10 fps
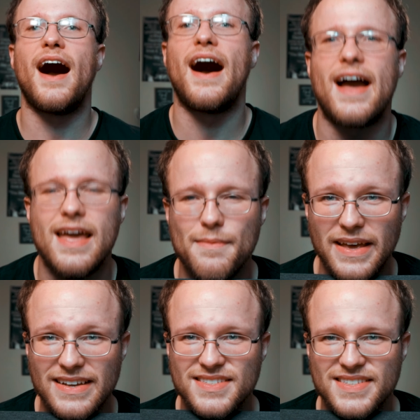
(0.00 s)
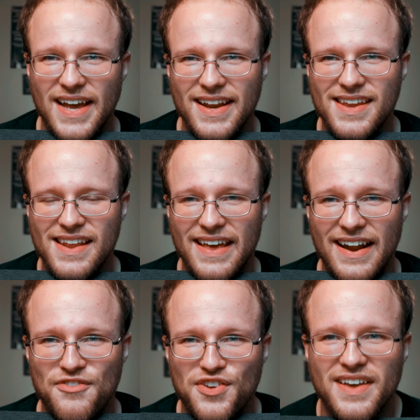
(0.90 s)
I'm excited and
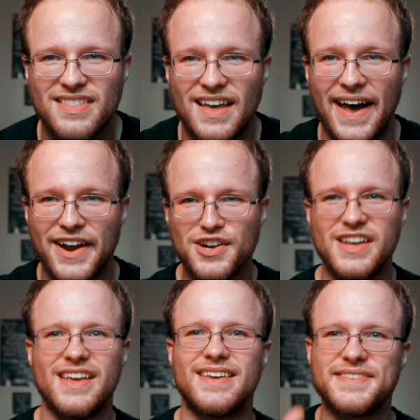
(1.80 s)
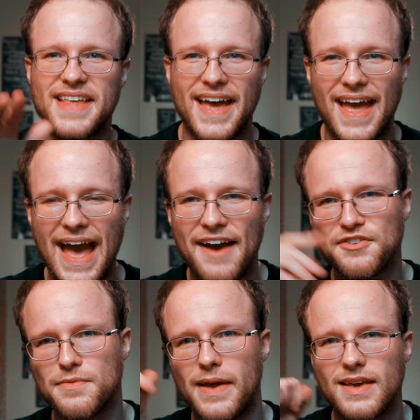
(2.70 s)
I feel like the irony is that
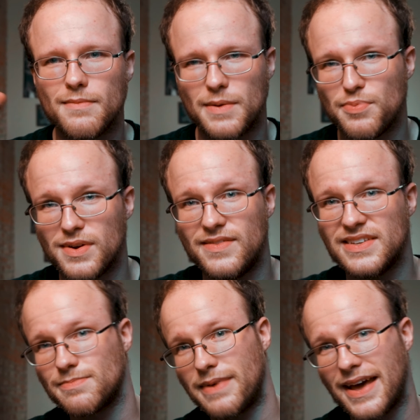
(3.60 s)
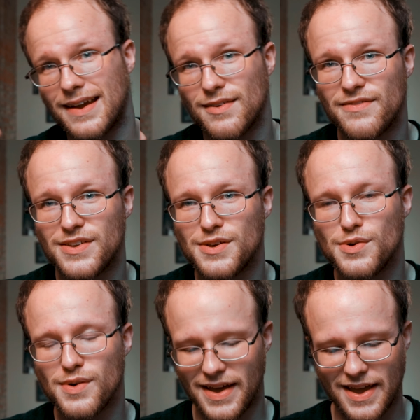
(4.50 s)
after making my previous bag
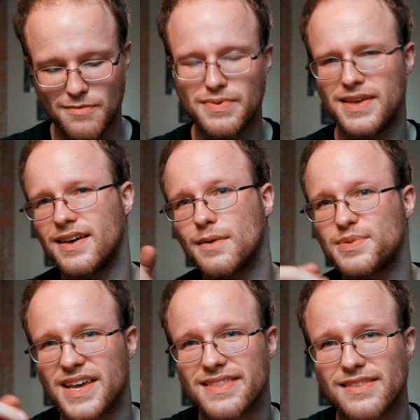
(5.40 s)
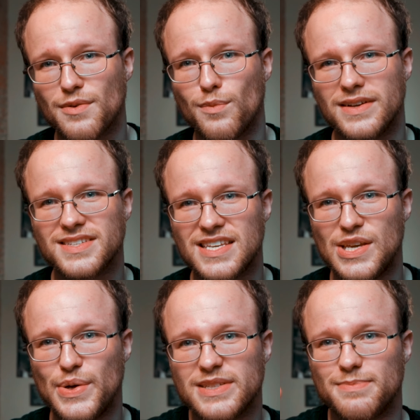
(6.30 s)
review and being upset that there wasn't
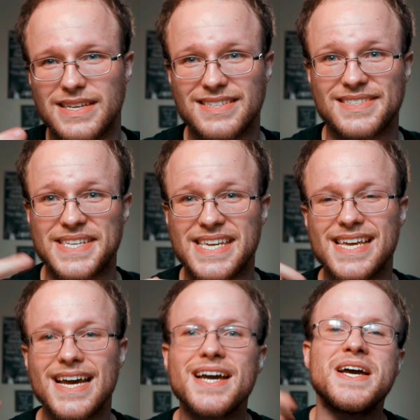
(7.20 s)
USB-C,